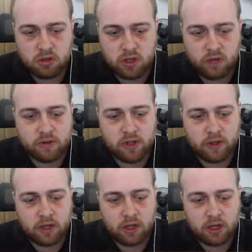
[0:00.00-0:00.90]
If there's
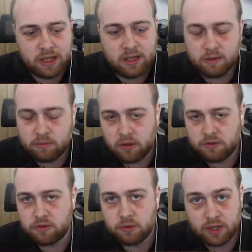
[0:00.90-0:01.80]
nothing that I needed plus
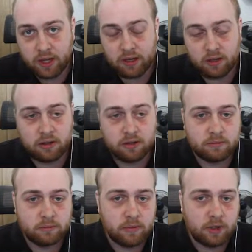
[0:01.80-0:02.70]
2 attack,
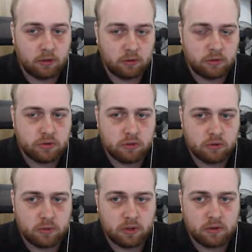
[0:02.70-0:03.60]
then I'll do
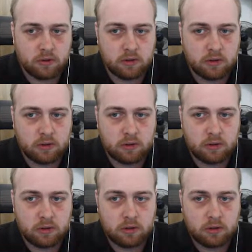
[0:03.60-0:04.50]
Shieldmaster.
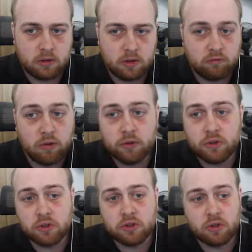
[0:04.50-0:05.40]
Rogue's a
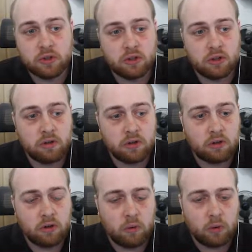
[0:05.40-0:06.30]
good choice though, it's
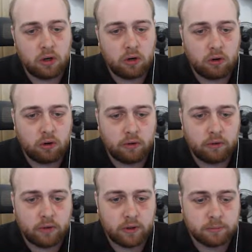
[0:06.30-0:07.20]
got quite a lot
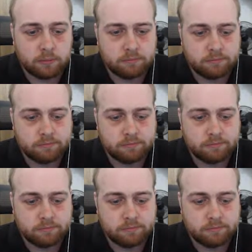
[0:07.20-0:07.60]
of